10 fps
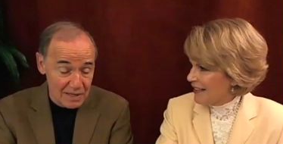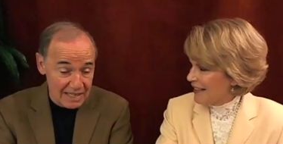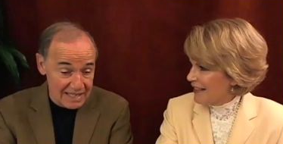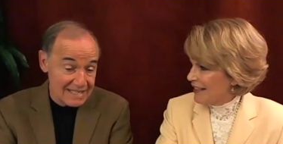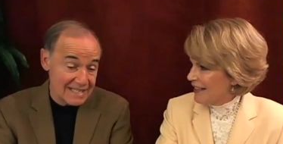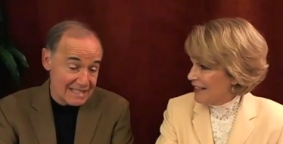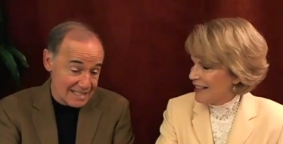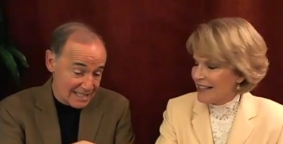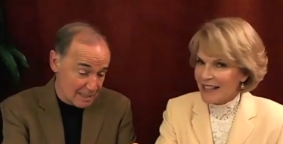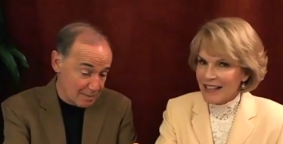Speaker 1: on it. And they said,
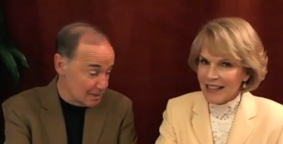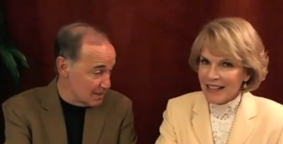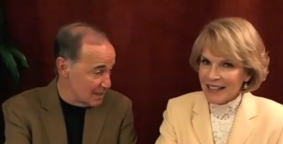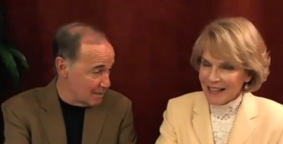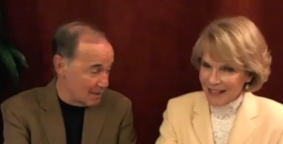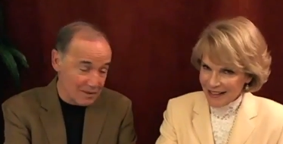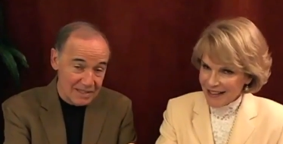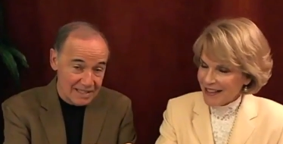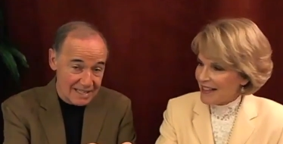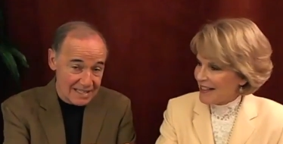"See, there's a placebo.
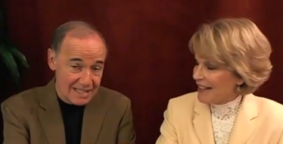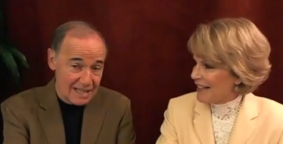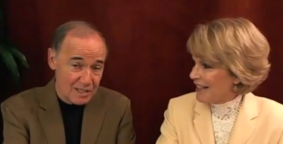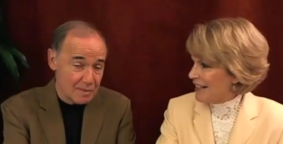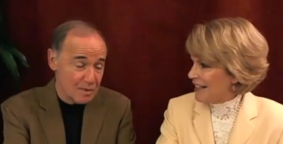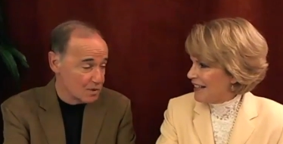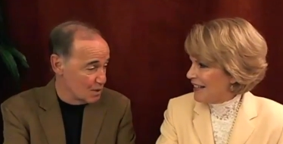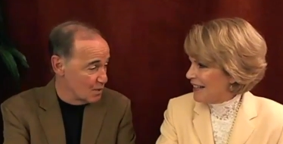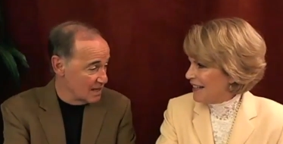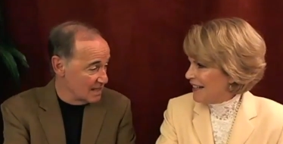It's not supposed
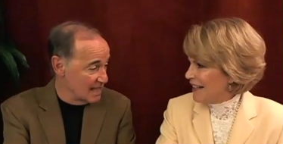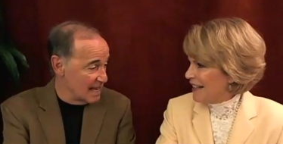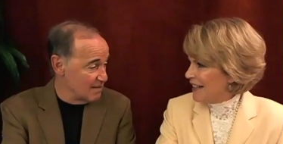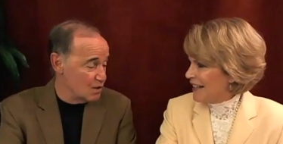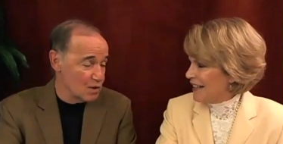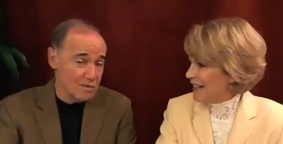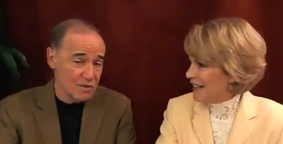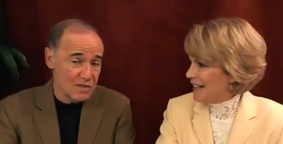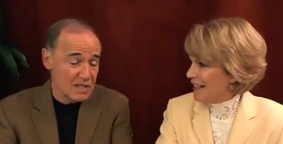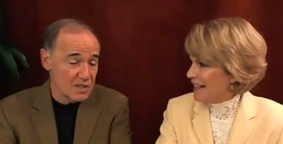to work." They gave it to him
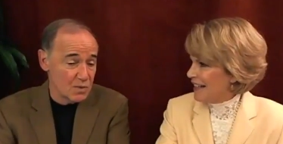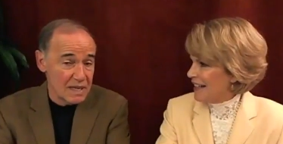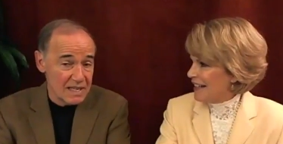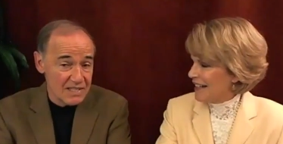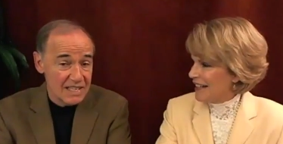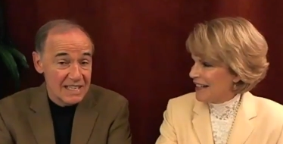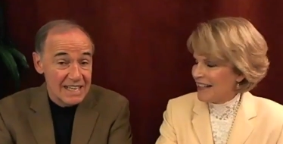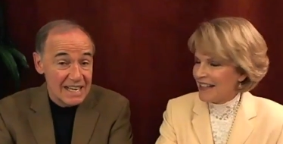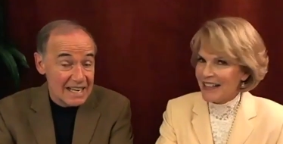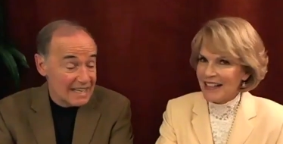for six weeks,
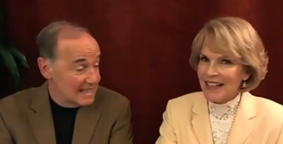and